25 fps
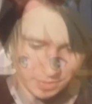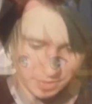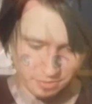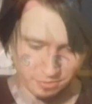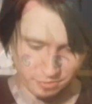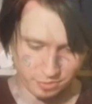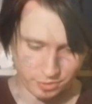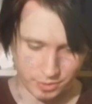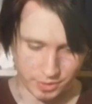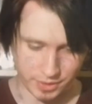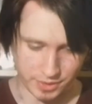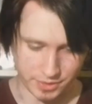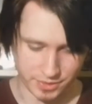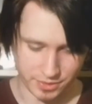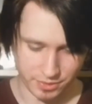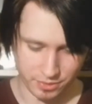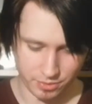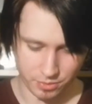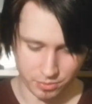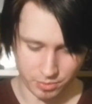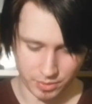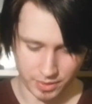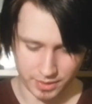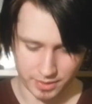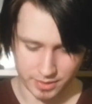Symphonia 2
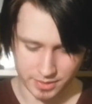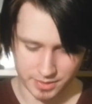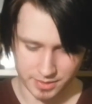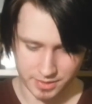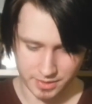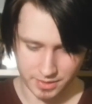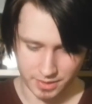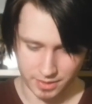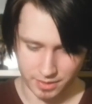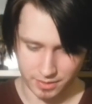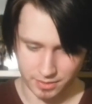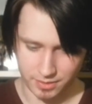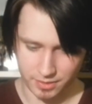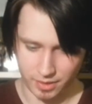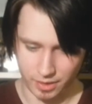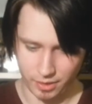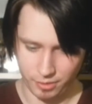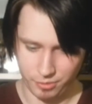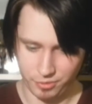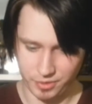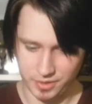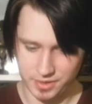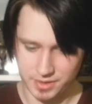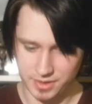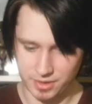wears another
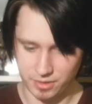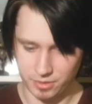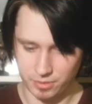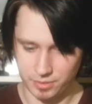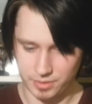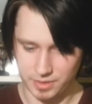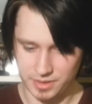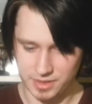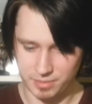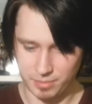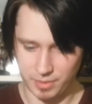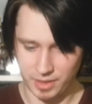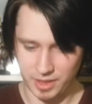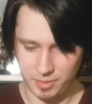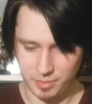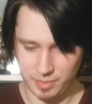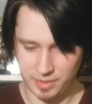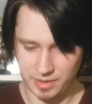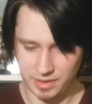outfit, so this might